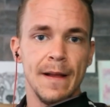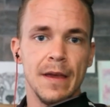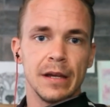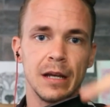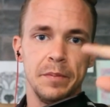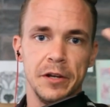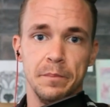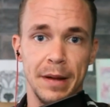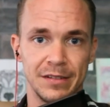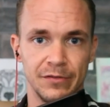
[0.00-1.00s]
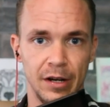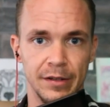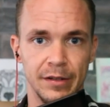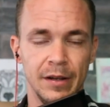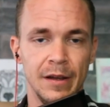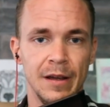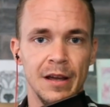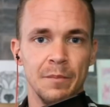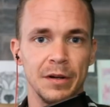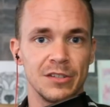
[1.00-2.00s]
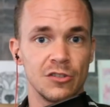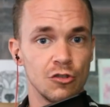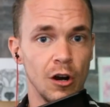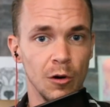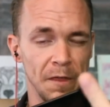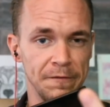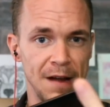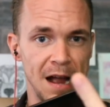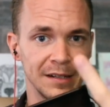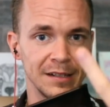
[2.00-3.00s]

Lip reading: can be your best friend. But start with the fact